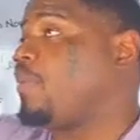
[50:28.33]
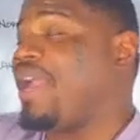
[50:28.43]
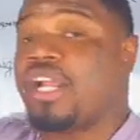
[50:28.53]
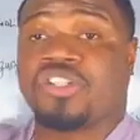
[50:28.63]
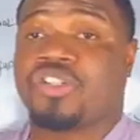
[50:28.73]

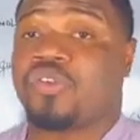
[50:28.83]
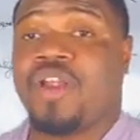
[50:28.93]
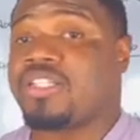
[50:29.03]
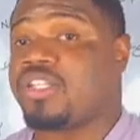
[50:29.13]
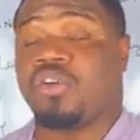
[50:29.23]

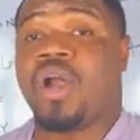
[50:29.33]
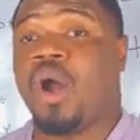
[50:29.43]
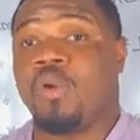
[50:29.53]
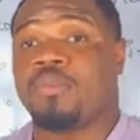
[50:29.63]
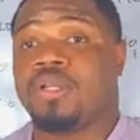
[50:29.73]
extraterrestrial
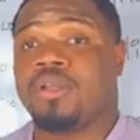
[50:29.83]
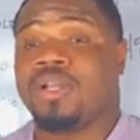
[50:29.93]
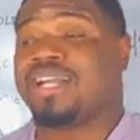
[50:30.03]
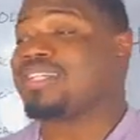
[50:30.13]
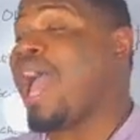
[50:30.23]
help.
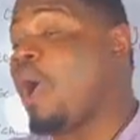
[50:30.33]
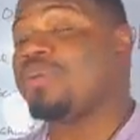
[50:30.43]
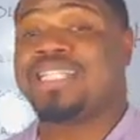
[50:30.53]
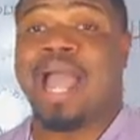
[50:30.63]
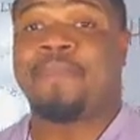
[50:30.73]
Because how
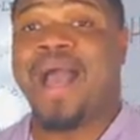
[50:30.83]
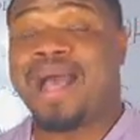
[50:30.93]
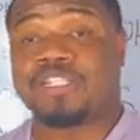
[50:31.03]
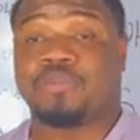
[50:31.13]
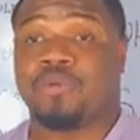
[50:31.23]
is that
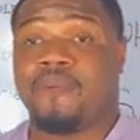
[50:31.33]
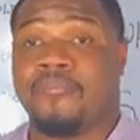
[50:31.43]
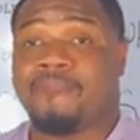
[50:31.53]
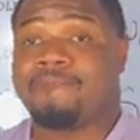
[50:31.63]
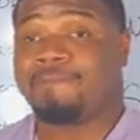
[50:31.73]
possible?
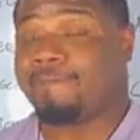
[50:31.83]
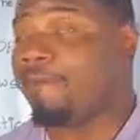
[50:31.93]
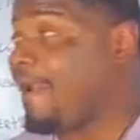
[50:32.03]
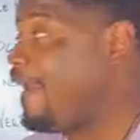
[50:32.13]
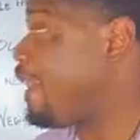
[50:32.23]

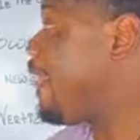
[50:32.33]
Okay?